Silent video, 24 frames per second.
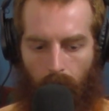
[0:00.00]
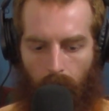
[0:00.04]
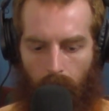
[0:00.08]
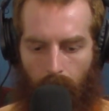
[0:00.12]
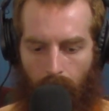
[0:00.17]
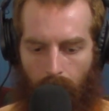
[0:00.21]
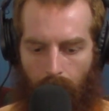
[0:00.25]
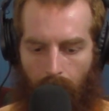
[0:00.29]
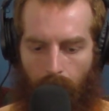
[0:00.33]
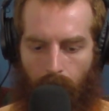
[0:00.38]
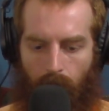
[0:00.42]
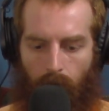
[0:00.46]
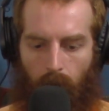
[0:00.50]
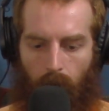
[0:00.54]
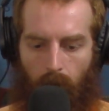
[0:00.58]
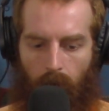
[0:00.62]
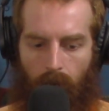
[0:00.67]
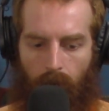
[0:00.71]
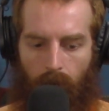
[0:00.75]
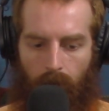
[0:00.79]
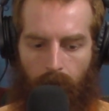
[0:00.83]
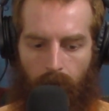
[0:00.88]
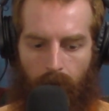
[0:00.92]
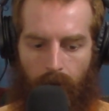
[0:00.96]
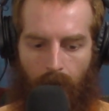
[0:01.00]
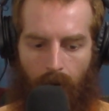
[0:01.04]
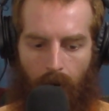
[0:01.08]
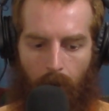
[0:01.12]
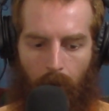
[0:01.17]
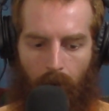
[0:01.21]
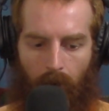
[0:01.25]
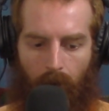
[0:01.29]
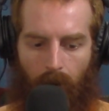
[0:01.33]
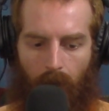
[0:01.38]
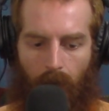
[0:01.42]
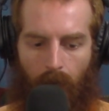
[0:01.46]
that sort of
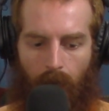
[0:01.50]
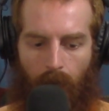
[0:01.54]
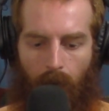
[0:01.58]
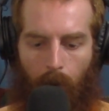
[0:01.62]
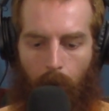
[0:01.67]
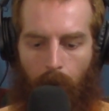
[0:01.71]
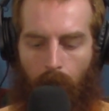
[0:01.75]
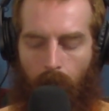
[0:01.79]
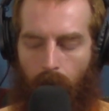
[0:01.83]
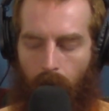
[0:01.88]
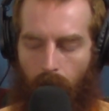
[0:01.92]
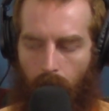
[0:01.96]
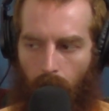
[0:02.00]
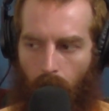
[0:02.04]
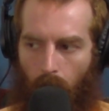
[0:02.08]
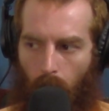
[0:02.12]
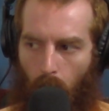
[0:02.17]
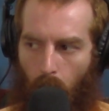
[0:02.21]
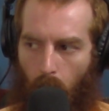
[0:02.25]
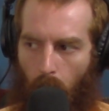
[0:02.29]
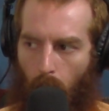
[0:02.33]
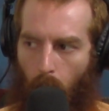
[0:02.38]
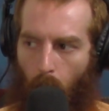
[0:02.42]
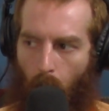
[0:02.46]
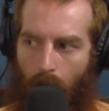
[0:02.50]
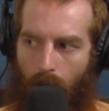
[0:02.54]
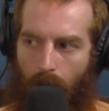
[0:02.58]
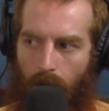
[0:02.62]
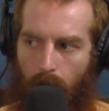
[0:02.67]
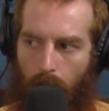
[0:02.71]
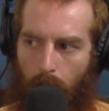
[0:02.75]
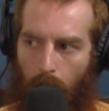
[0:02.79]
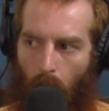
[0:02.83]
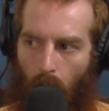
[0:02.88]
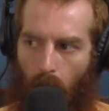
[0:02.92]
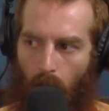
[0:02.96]
type of thing. I mean,
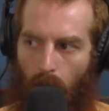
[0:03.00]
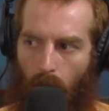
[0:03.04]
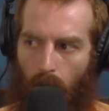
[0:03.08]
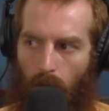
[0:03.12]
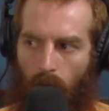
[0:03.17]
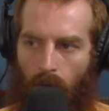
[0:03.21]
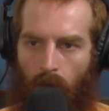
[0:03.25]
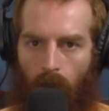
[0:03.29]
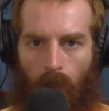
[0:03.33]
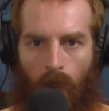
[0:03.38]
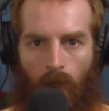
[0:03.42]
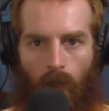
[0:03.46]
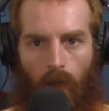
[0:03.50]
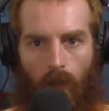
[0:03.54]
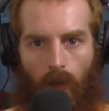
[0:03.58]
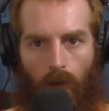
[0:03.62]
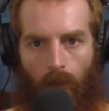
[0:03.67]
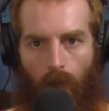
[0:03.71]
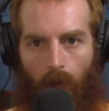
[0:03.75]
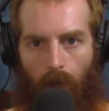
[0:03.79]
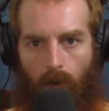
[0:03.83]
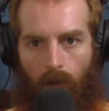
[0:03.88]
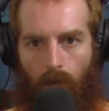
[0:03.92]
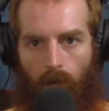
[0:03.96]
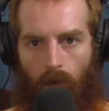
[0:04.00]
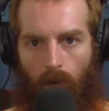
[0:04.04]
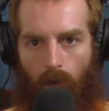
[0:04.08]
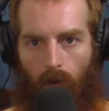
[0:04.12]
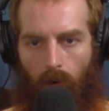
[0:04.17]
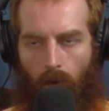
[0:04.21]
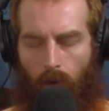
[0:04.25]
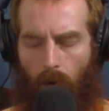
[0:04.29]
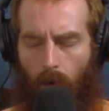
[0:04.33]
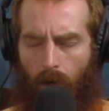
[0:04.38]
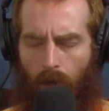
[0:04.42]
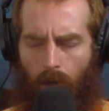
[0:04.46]
white and pearl,
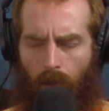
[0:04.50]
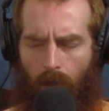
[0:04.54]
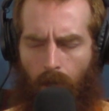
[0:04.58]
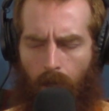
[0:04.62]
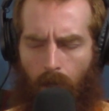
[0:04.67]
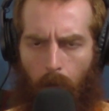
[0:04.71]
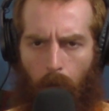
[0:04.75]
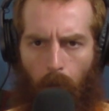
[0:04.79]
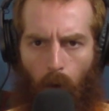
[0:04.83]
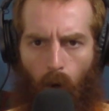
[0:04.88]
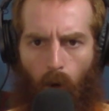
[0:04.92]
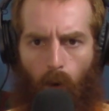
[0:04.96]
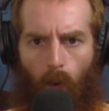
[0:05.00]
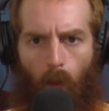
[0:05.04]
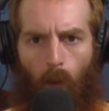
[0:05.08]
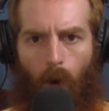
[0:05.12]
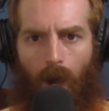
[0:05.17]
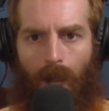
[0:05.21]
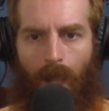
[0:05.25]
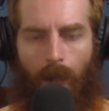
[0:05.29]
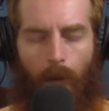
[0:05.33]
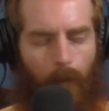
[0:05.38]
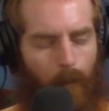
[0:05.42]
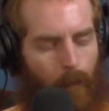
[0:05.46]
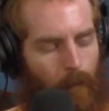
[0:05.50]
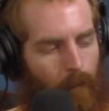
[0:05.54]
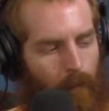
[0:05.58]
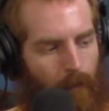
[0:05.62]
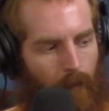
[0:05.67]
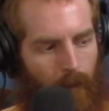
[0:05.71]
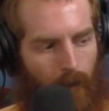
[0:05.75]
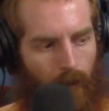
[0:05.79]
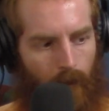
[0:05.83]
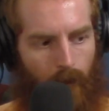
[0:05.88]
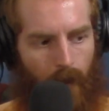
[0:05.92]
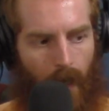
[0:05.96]
or like a pearl white,
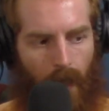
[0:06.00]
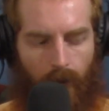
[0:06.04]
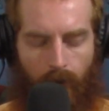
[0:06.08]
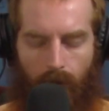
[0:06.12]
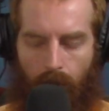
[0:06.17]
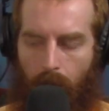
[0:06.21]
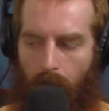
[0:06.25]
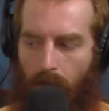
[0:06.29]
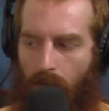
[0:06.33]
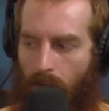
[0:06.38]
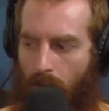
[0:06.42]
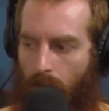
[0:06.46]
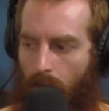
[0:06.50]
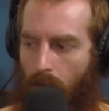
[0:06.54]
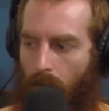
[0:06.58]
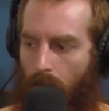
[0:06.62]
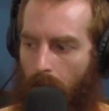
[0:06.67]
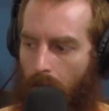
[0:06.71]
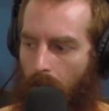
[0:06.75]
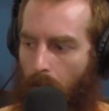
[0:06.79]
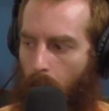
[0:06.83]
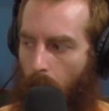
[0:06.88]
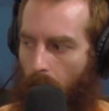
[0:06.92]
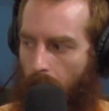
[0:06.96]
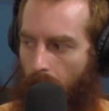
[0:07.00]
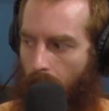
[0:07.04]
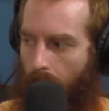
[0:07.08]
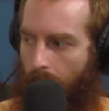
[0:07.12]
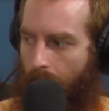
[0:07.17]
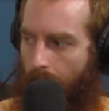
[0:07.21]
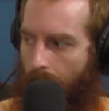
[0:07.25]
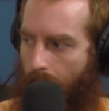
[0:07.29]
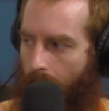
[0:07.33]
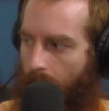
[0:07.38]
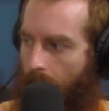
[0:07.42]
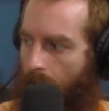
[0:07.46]
that seems to do really well
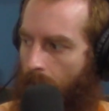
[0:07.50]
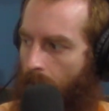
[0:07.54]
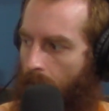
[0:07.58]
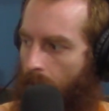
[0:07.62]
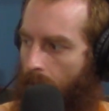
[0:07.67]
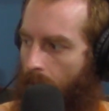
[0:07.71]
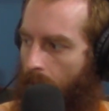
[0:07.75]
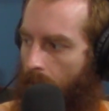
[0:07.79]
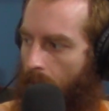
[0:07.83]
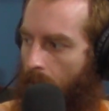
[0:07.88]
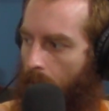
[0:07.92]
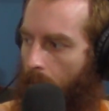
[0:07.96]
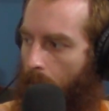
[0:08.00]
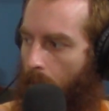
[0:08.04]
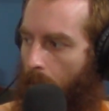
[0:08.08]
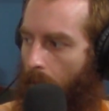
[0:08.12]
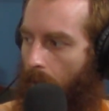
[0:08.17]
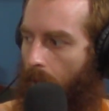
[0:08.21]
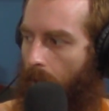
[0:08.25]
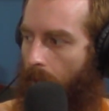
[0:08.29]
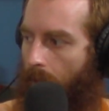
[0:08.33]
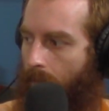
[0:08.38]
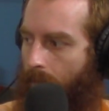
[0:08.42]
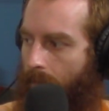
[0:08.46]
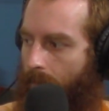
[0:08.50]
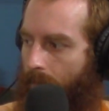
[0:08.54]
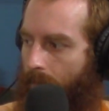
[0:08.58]
there. But